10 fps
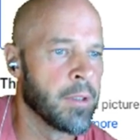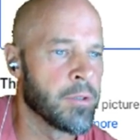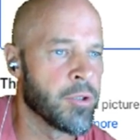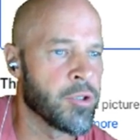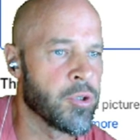
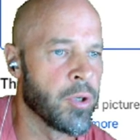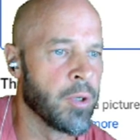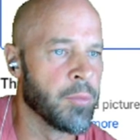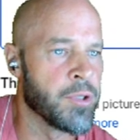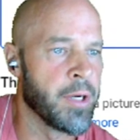So Trump
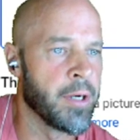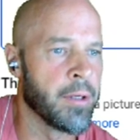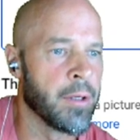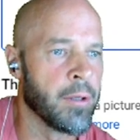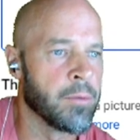was there
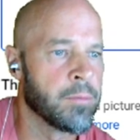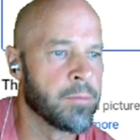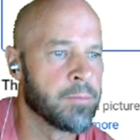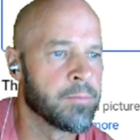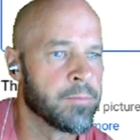though
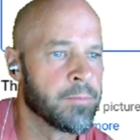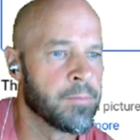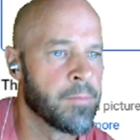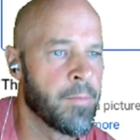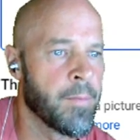
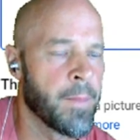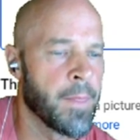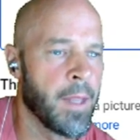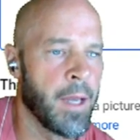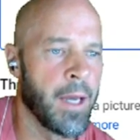
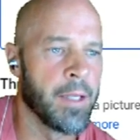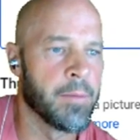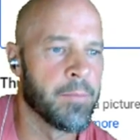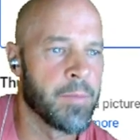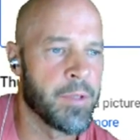at
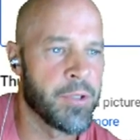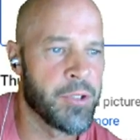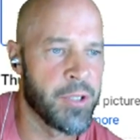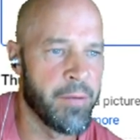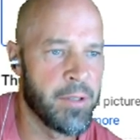
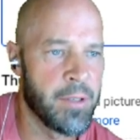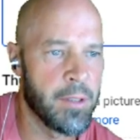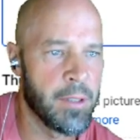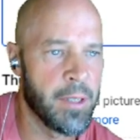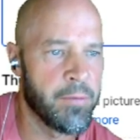7
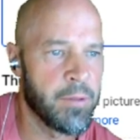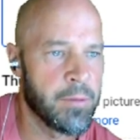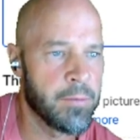11?